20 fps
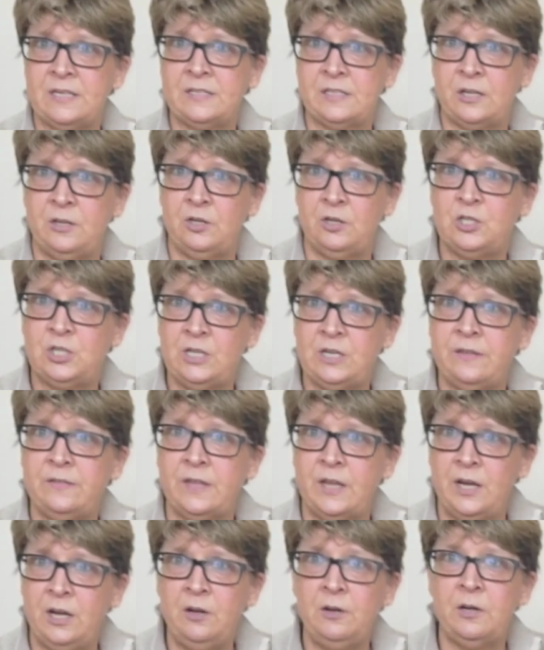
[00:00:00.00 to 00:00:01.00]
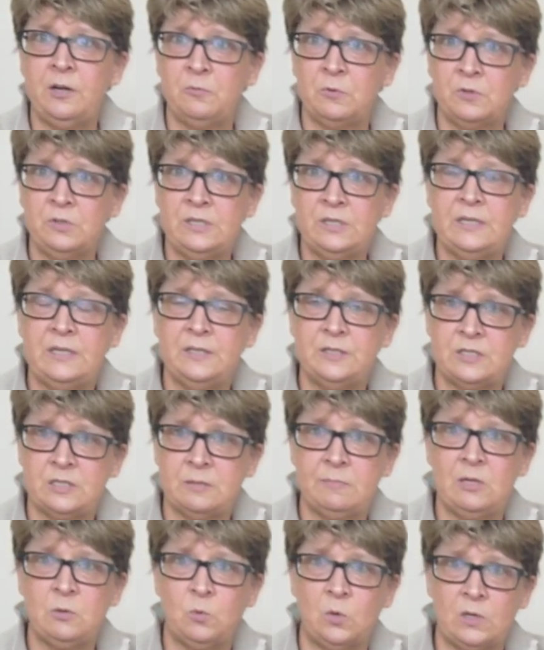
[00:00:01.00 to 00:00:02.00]
energy in there and it really needs to
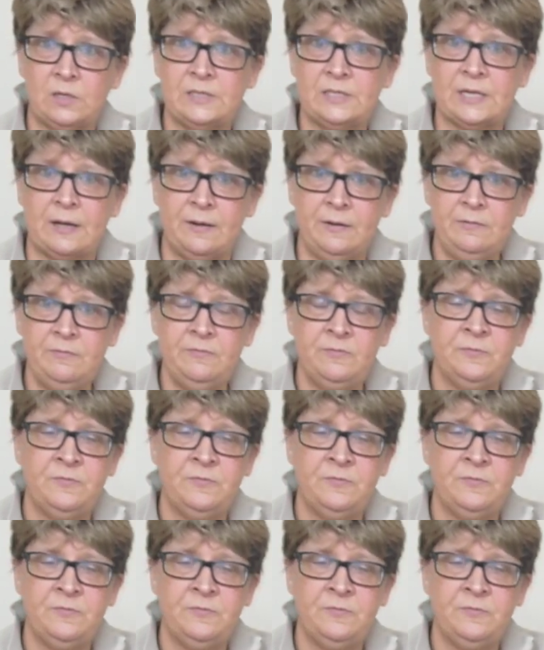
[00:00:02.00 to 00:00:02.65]
be worked on.